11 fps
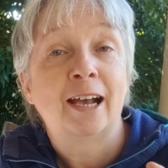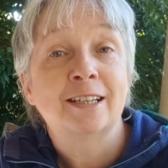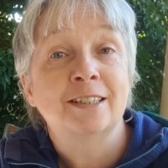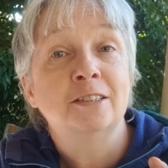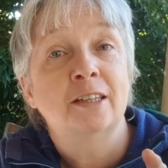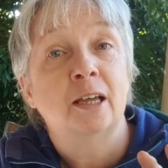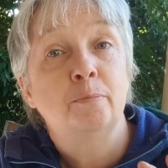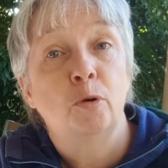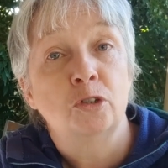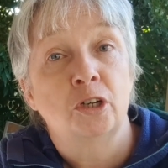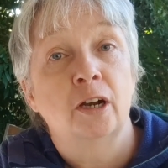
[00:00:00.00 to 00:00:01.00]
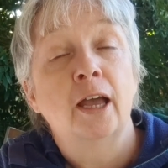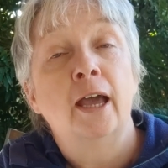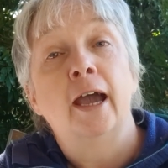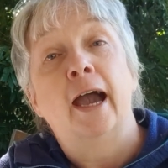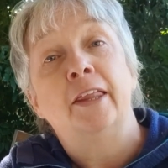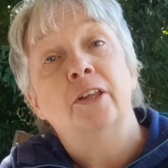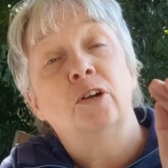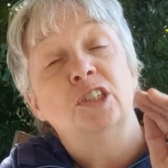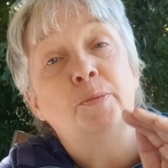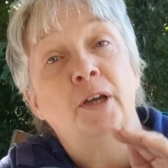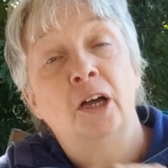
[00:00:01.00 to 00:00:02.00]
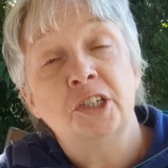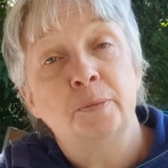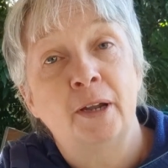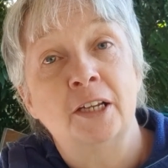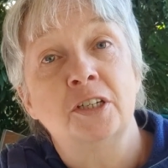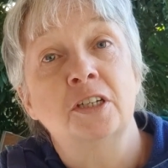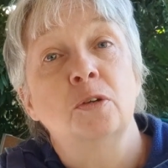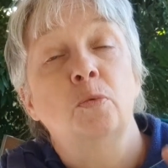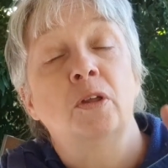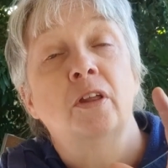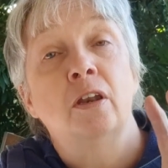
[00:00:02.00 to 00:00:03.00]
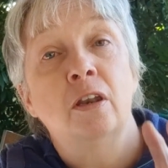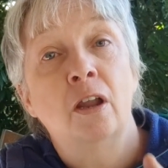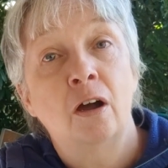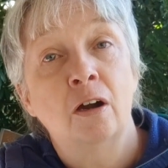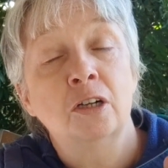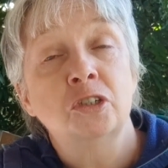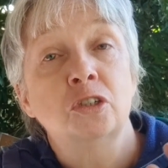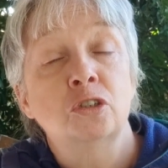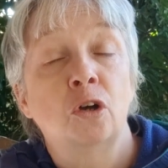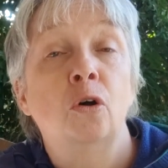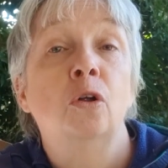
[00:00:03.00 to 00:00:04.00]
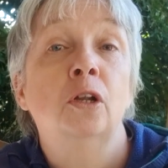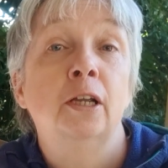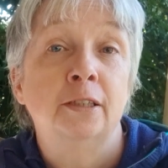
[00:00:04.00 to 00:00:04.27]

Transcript: accent to that border, and they're going to be underplanted with large, tall